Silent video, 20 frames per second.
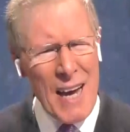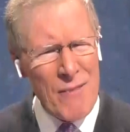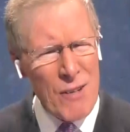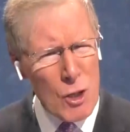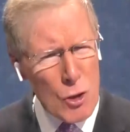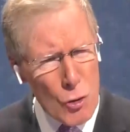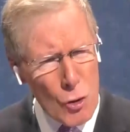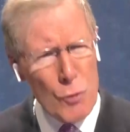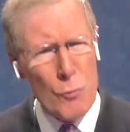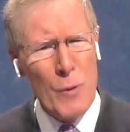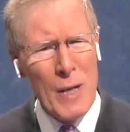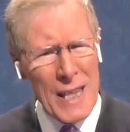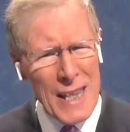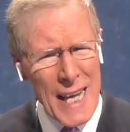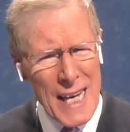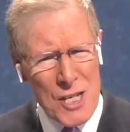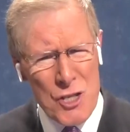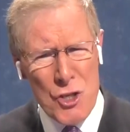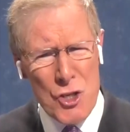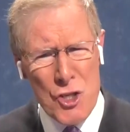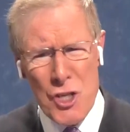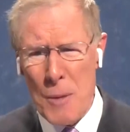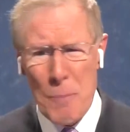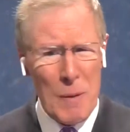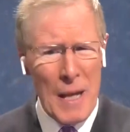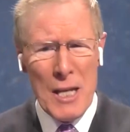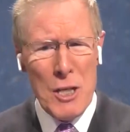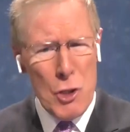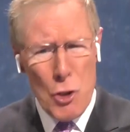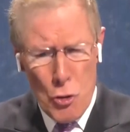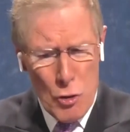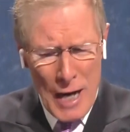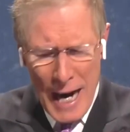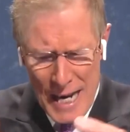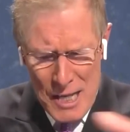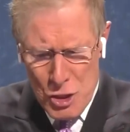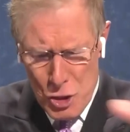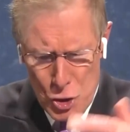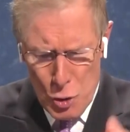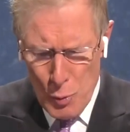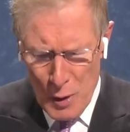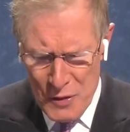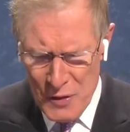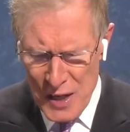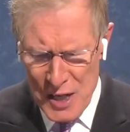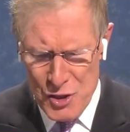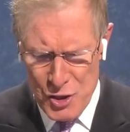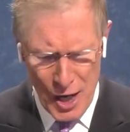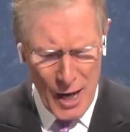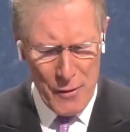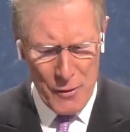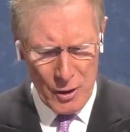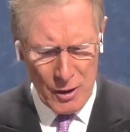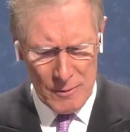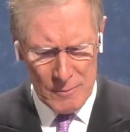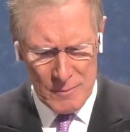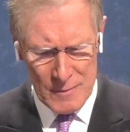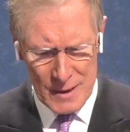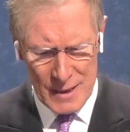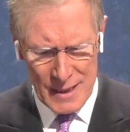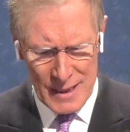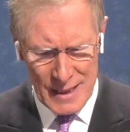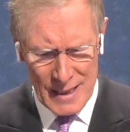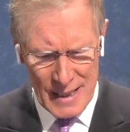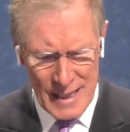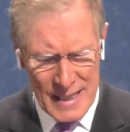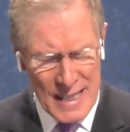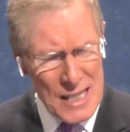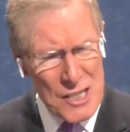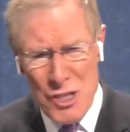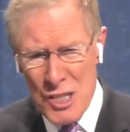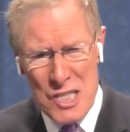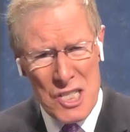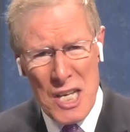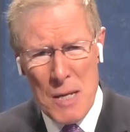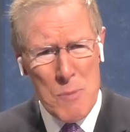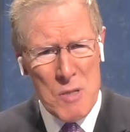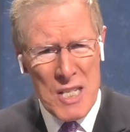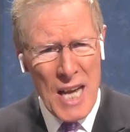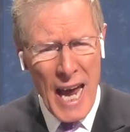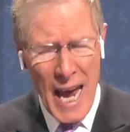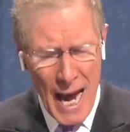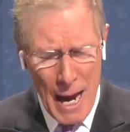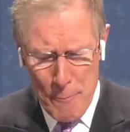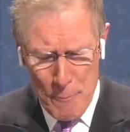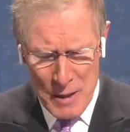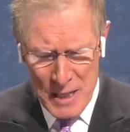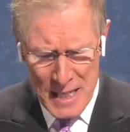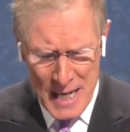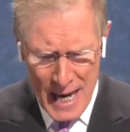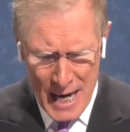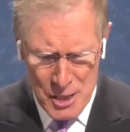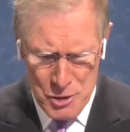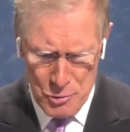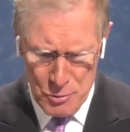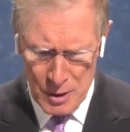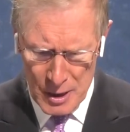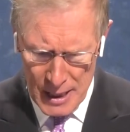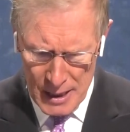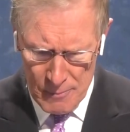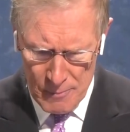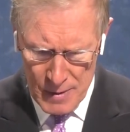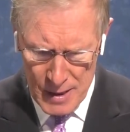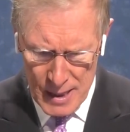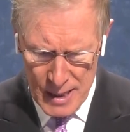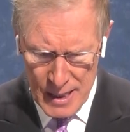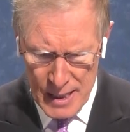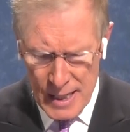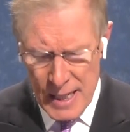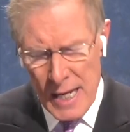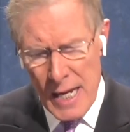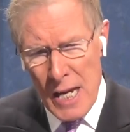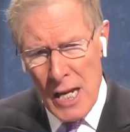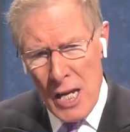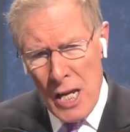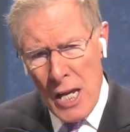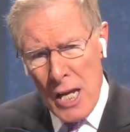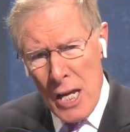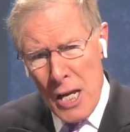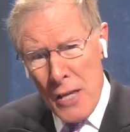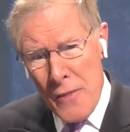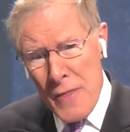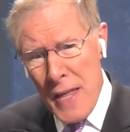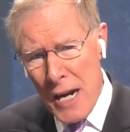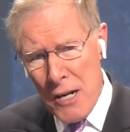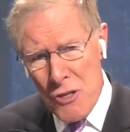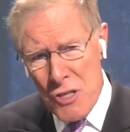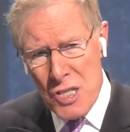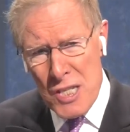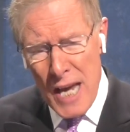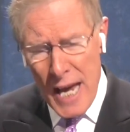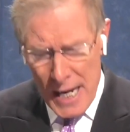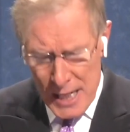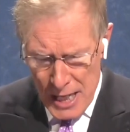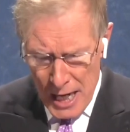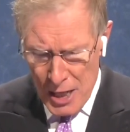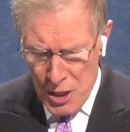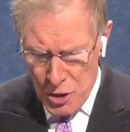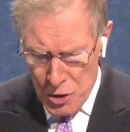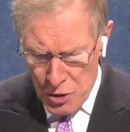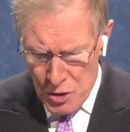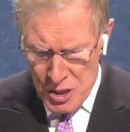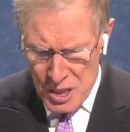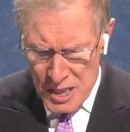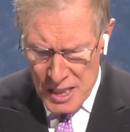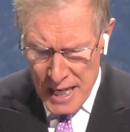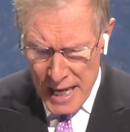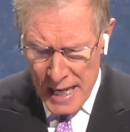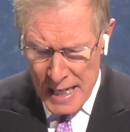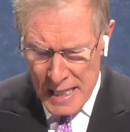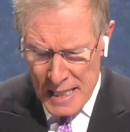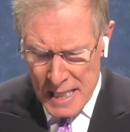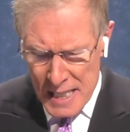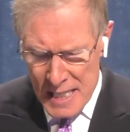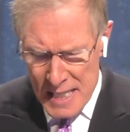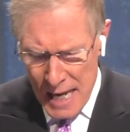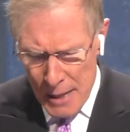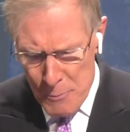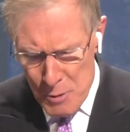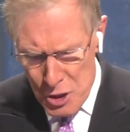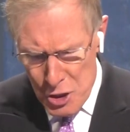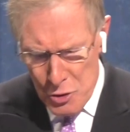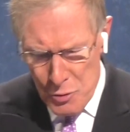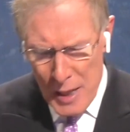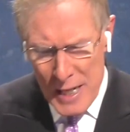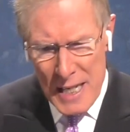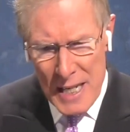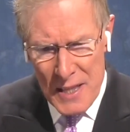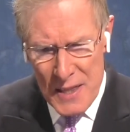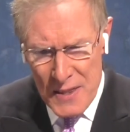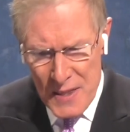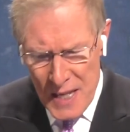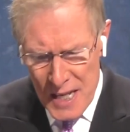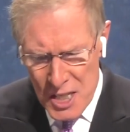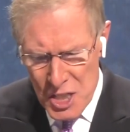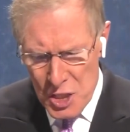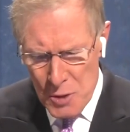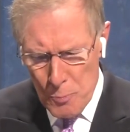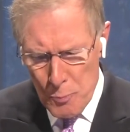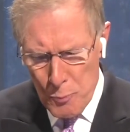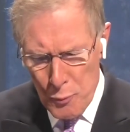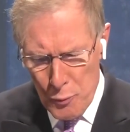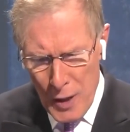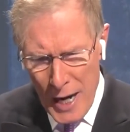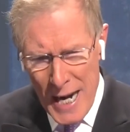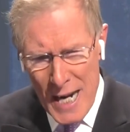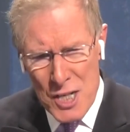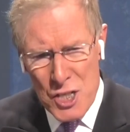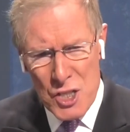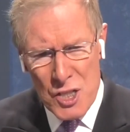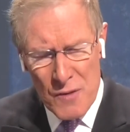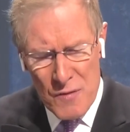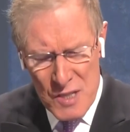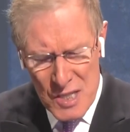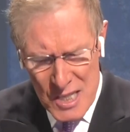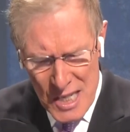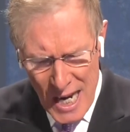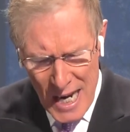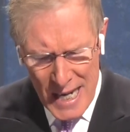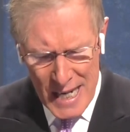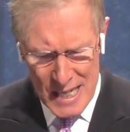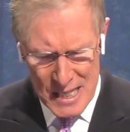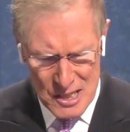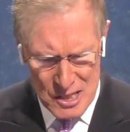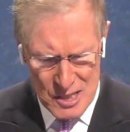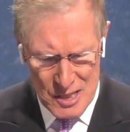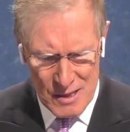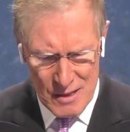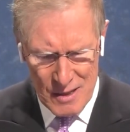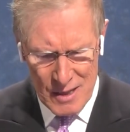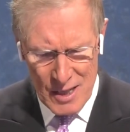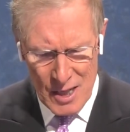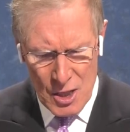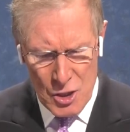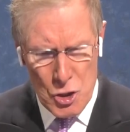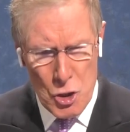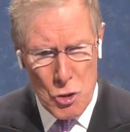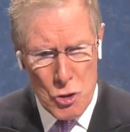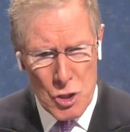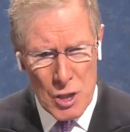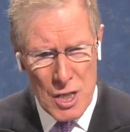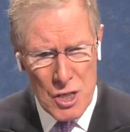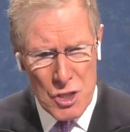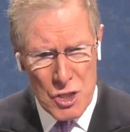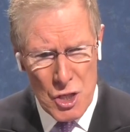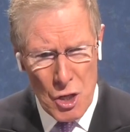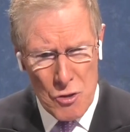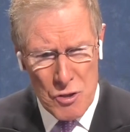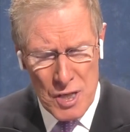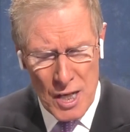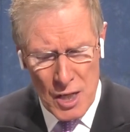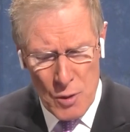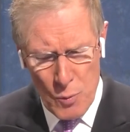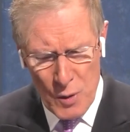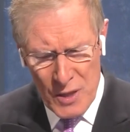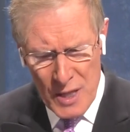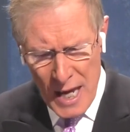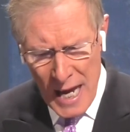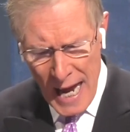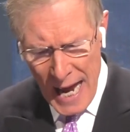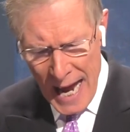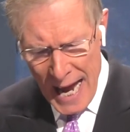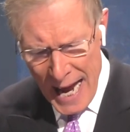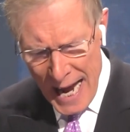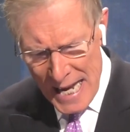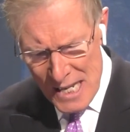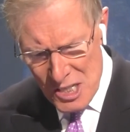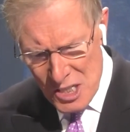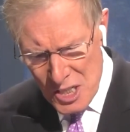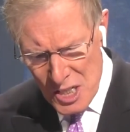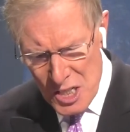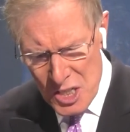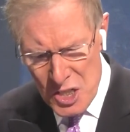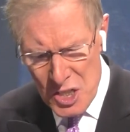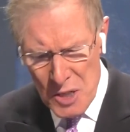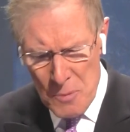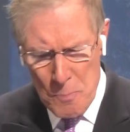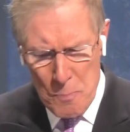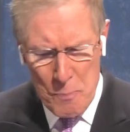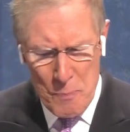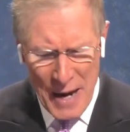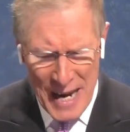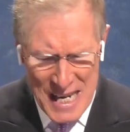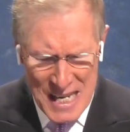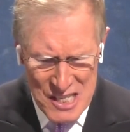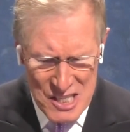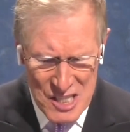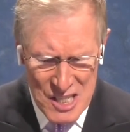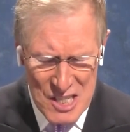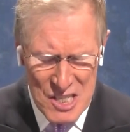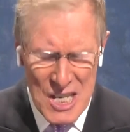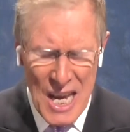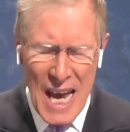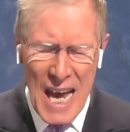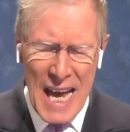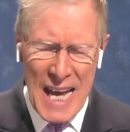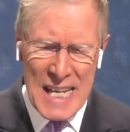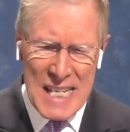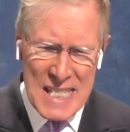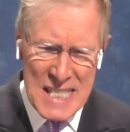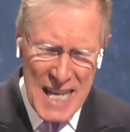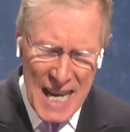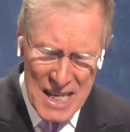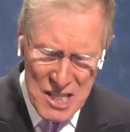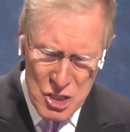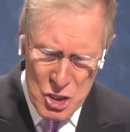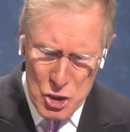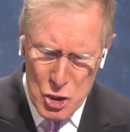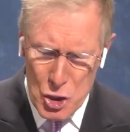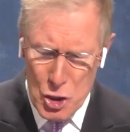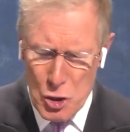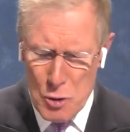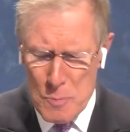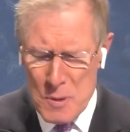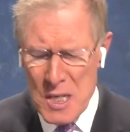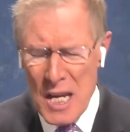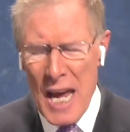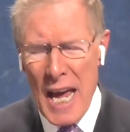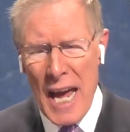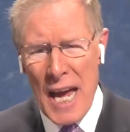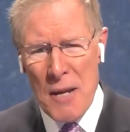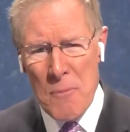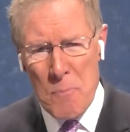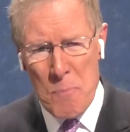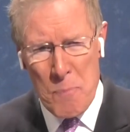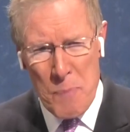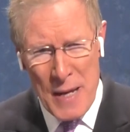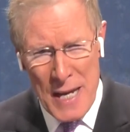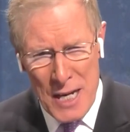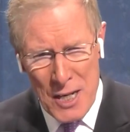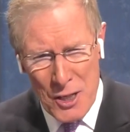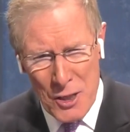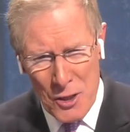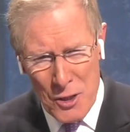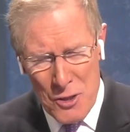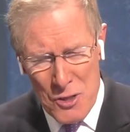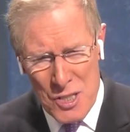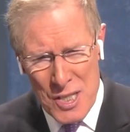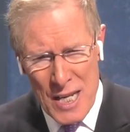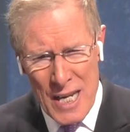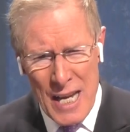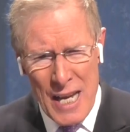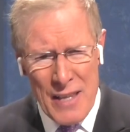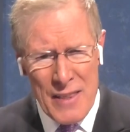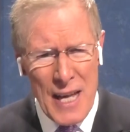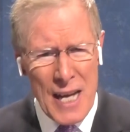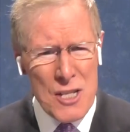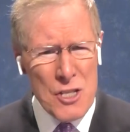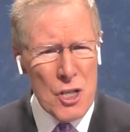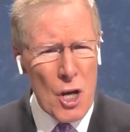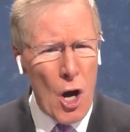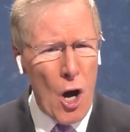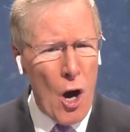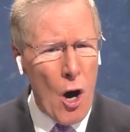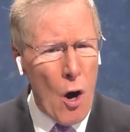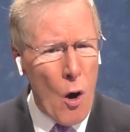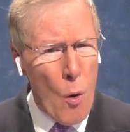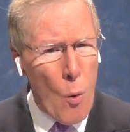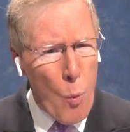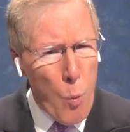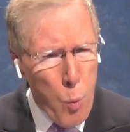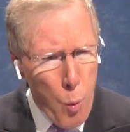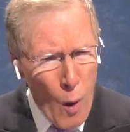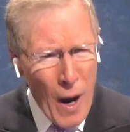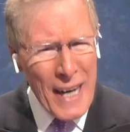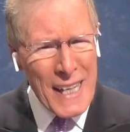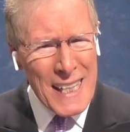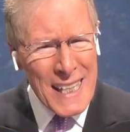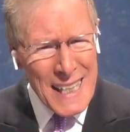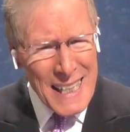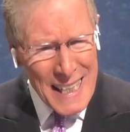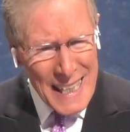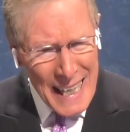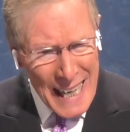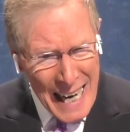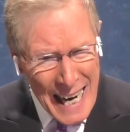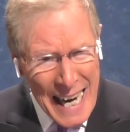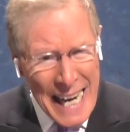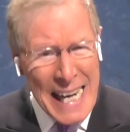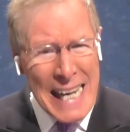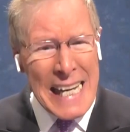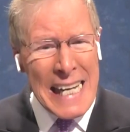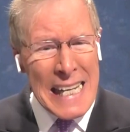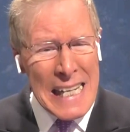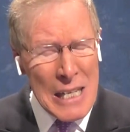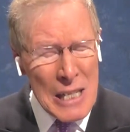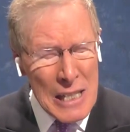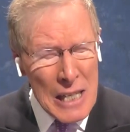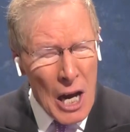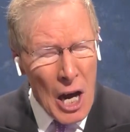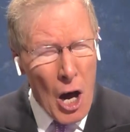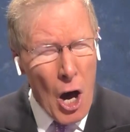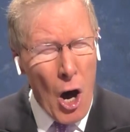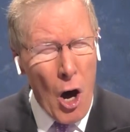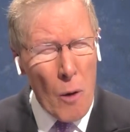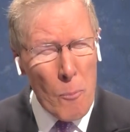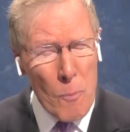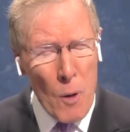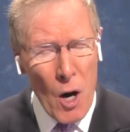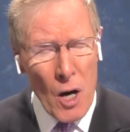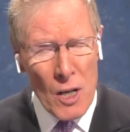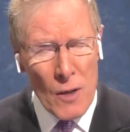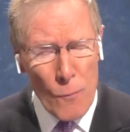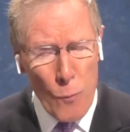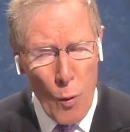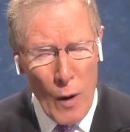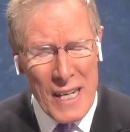have a good relationship like you guys do with each other that just seems to happen naturally. They're said, and you're said, to demonstrate this branch of science, usually associated with acids and bases and test tubes and beakers. That's all what, all part of